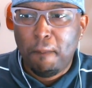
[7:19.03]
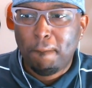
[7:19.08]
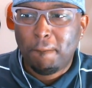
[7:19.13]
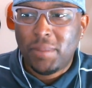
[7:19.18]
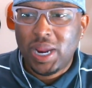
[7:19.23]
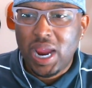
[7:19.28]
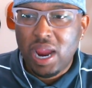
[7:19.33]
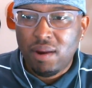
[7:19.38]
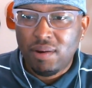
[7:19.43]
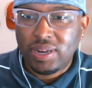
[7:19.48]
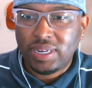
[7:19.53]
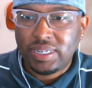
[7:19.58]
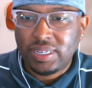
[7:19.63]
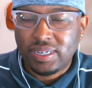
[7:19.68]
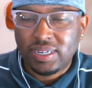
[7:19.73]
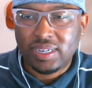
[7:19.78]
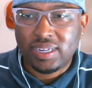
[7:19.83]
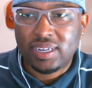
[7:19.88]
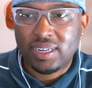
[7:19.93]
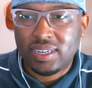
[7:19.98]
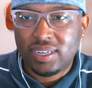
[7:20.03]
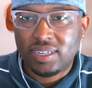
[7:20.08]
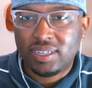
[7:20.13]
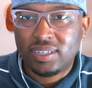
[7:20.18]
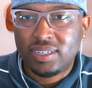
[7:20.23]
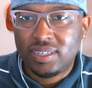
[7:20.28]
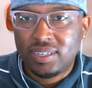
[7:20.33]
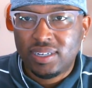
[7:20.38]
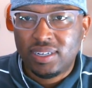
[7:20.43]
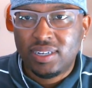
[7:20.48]
Embarrassed, man. But uh,
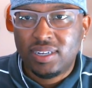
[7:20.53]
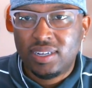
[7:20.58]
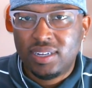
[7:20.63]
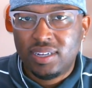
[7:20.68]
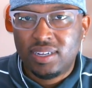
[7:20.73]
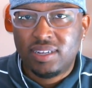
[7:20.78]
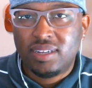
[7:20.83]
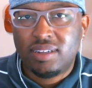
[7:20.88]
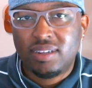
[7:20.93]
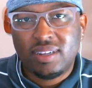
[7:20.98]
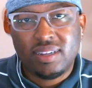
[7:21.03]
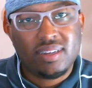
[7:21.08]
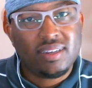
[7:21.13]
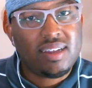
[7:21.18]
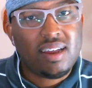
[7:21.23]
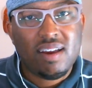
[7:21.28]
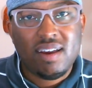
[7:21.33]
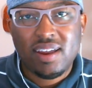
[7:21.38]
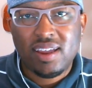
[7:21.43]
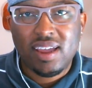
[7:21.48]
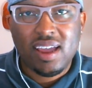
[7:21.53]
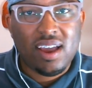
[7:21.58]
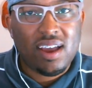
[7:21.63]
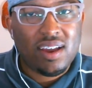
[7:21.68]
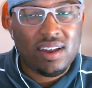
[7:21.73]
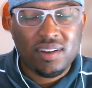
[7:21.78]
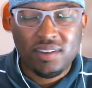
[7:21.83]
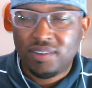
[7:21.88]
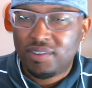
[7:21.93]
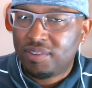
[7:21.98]
he probably hit the wrong. Sorry, button.
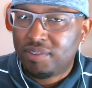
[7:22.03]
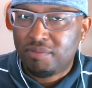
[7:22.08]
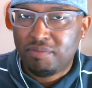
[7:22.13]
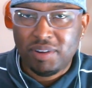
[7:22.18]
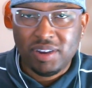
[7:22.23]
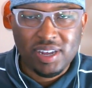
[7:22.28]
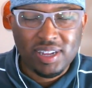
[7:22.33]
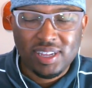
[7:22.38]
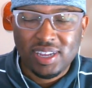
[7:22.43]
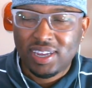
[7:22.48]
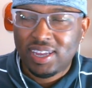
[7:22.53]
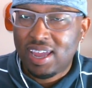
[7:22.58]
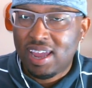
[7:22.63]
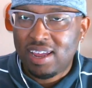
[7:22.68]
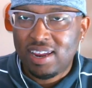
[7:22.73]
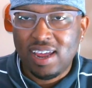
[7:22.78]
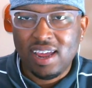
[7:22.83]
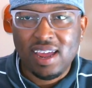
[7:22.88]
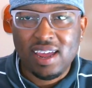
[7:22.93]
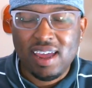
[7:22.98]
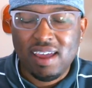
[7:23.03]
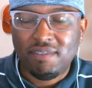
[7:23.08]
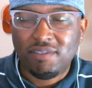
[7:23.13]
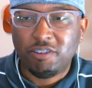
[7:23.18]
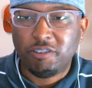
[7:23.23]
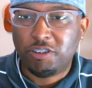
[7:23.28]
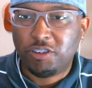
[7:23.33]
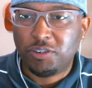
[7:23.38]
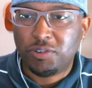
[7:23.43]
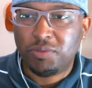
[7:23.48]
y'all. My other uh, account, uh, I have
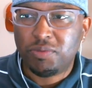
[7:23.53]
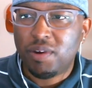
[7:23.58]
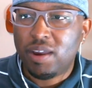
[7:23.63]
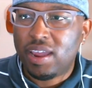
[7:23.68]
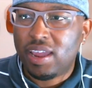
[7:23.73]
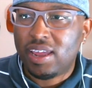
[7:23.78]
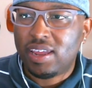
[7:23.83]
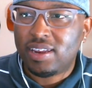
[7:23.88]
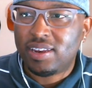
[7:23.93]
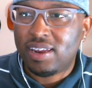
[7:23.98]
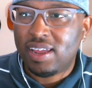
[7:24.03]
YouTube what, Red.